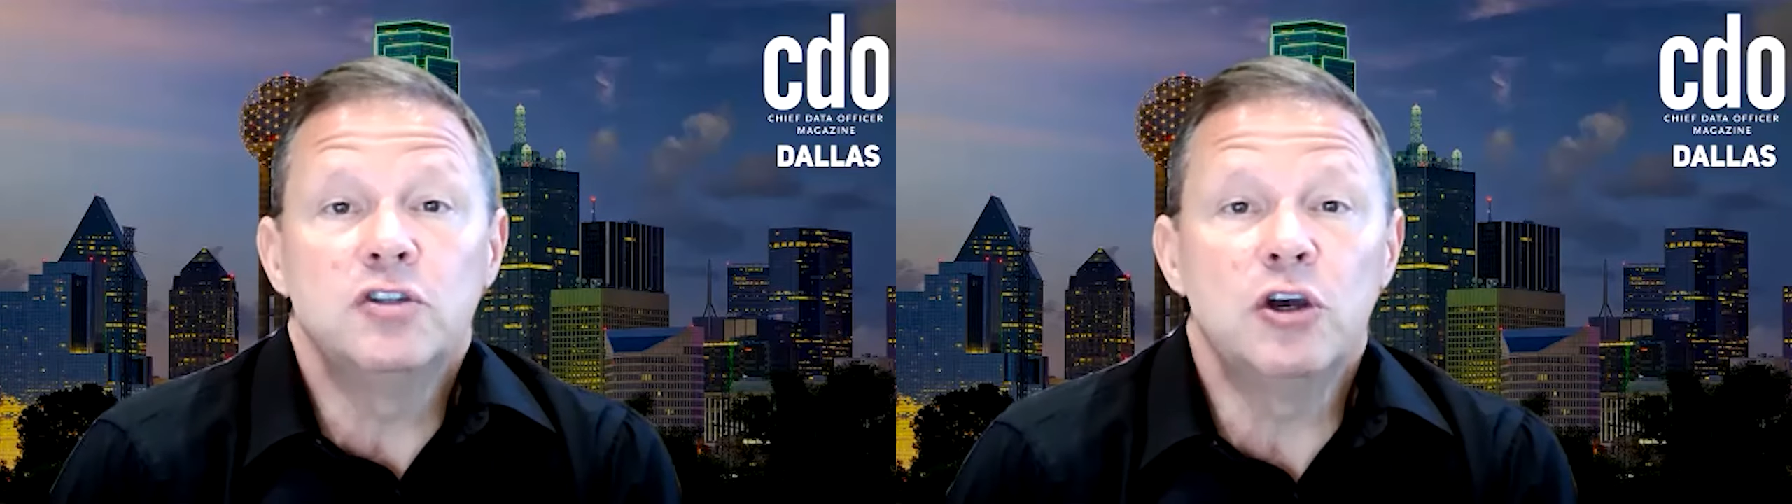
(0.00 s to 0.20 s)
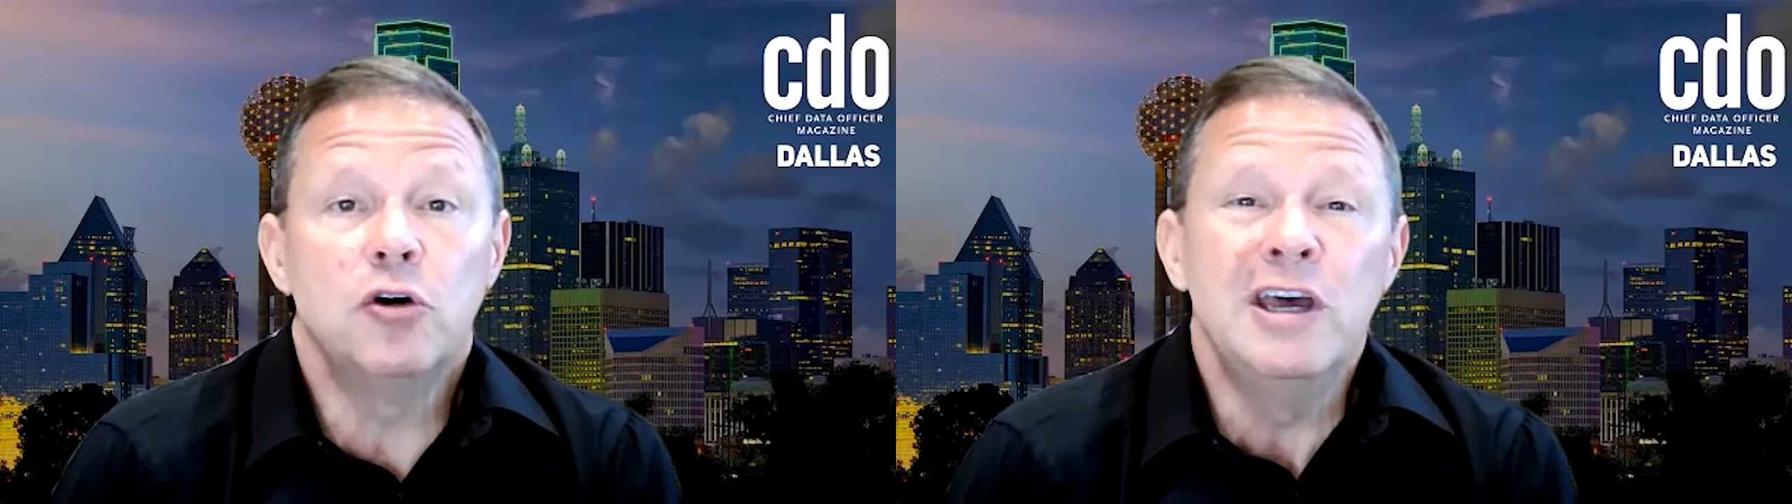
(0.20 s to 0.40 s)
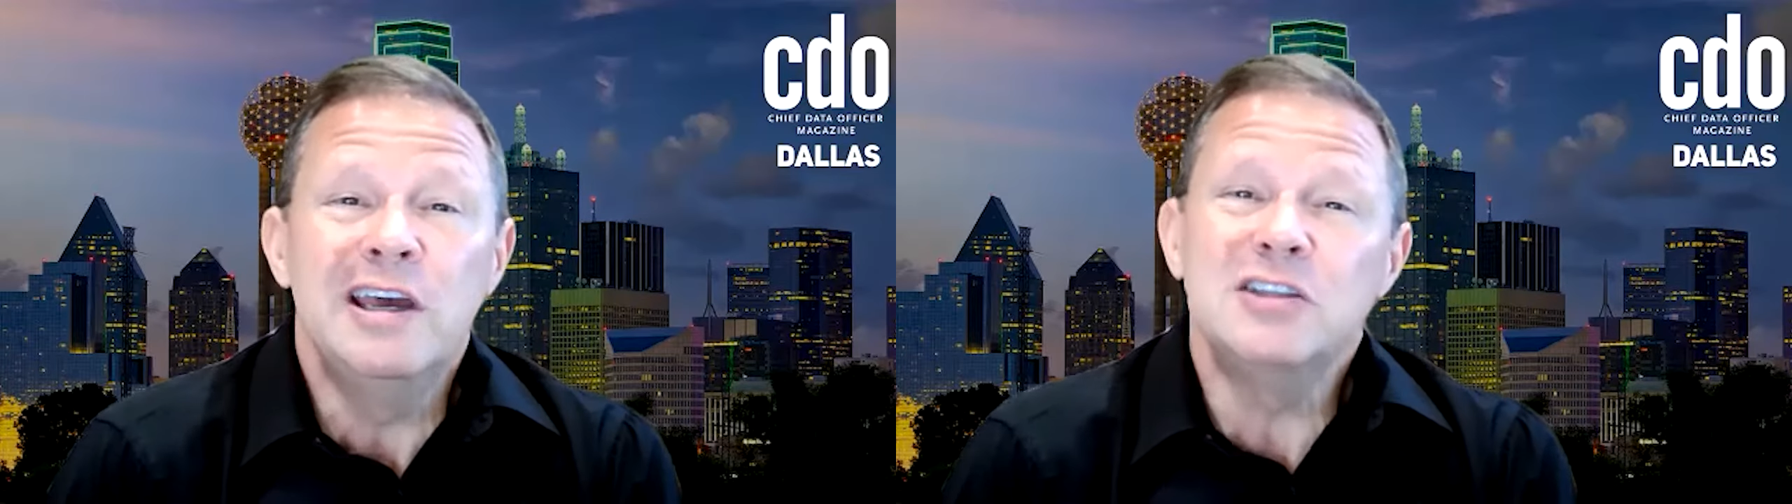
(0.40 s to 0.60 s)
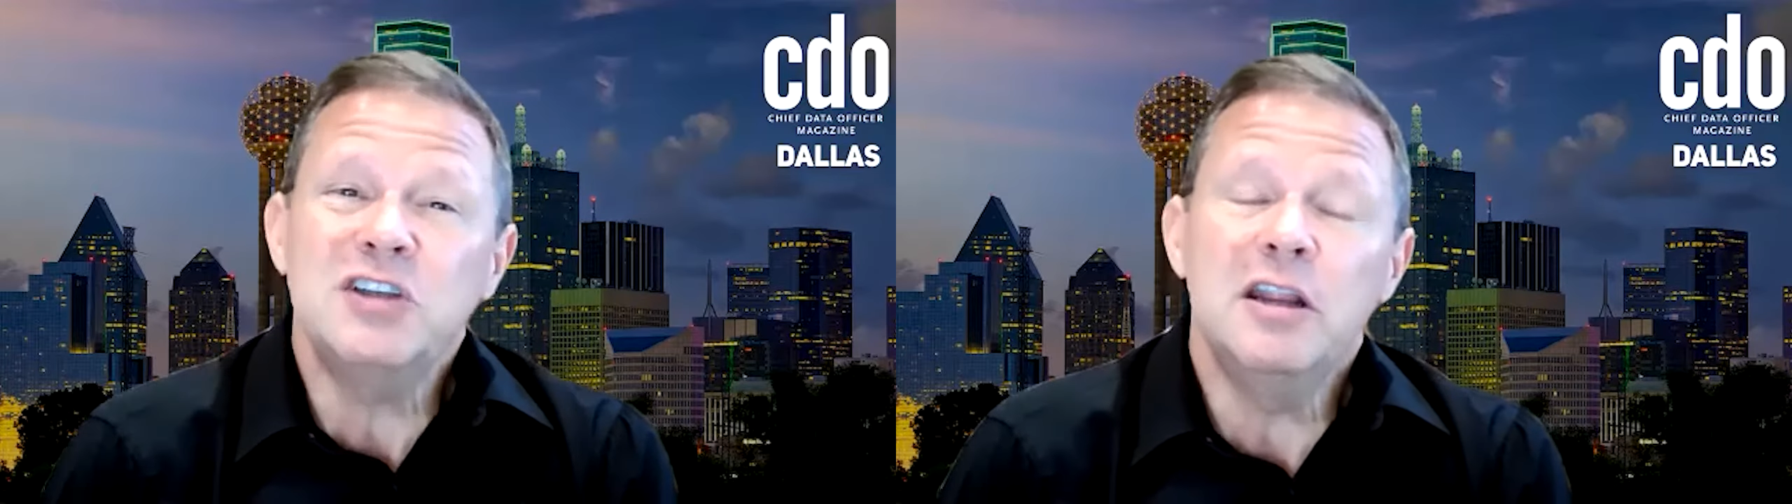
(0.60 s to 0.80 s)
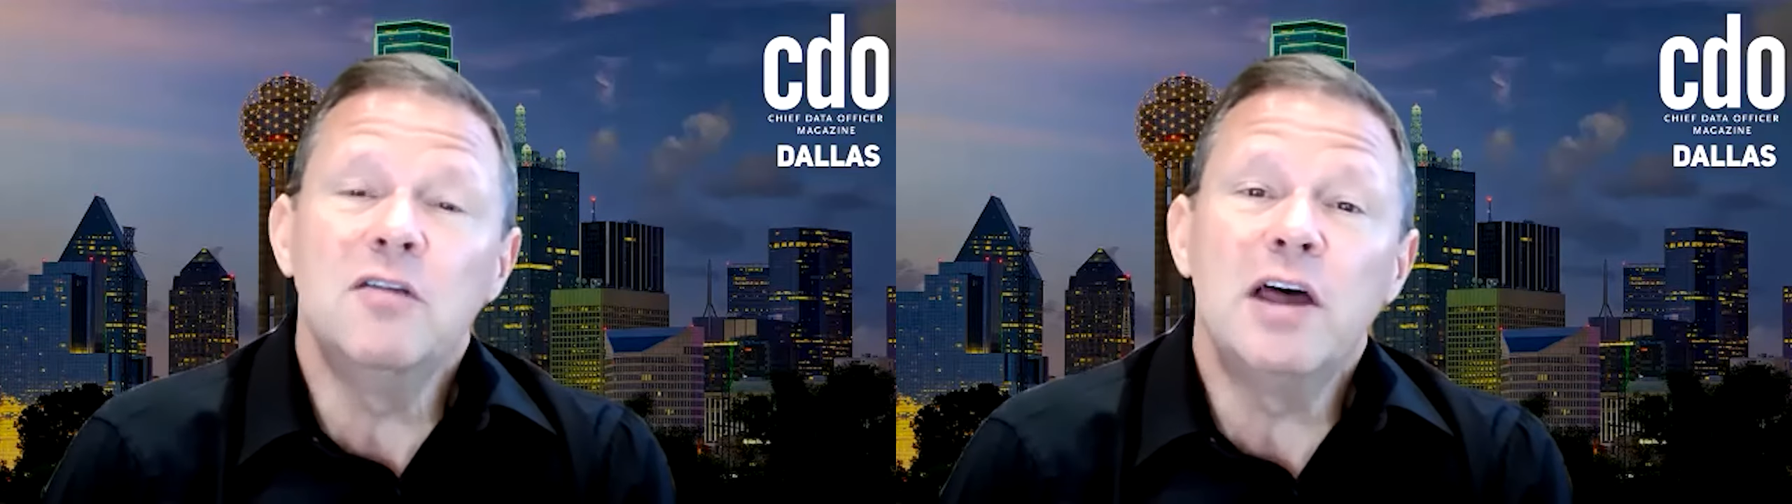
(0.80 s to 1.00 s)
So it's
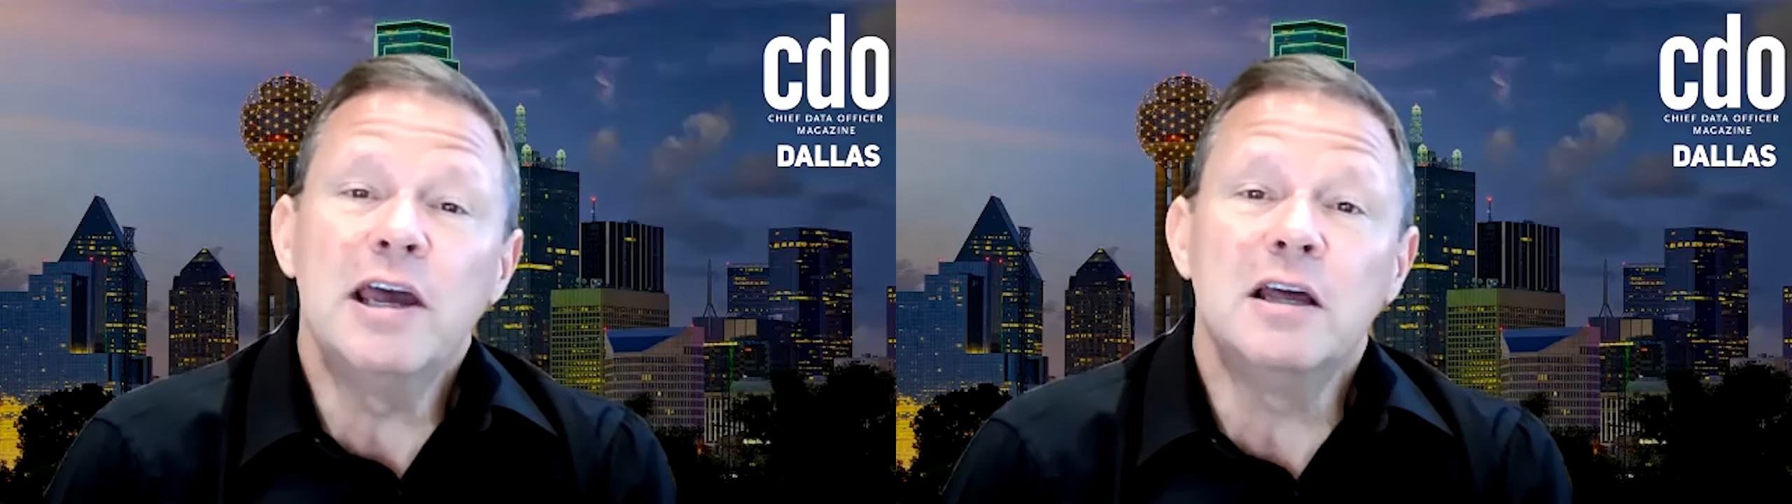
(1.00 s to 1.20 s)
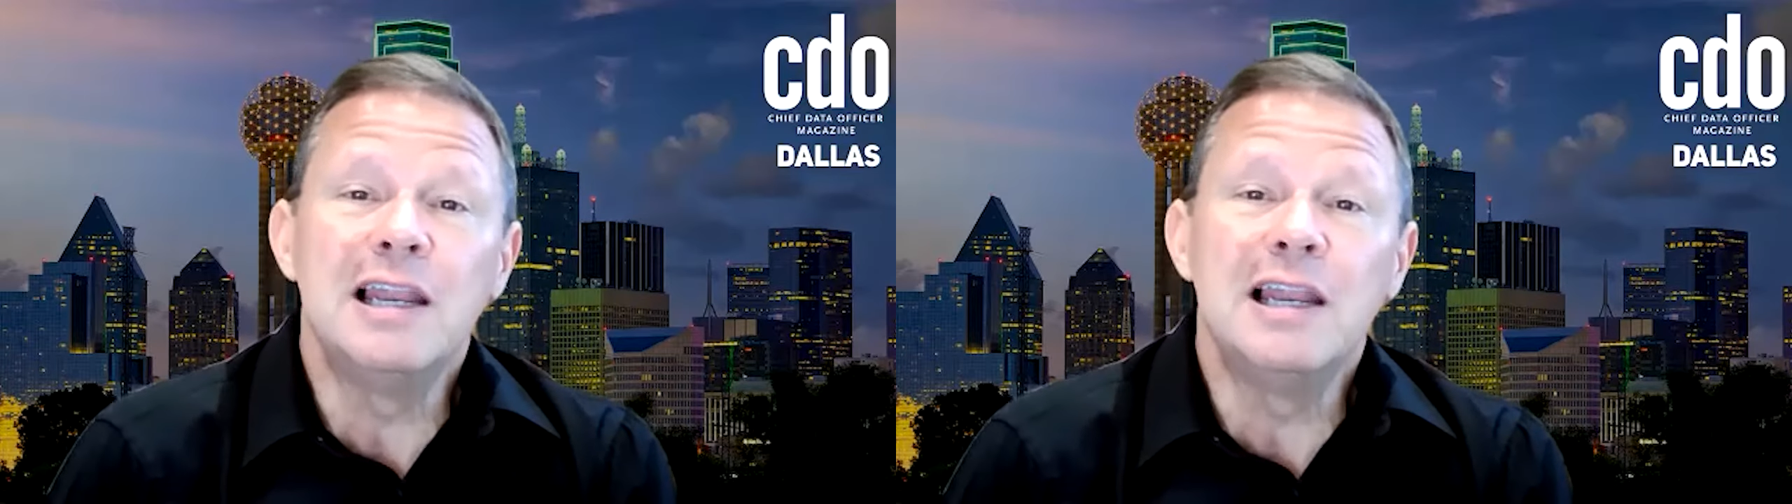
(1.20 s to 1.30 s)
kind of like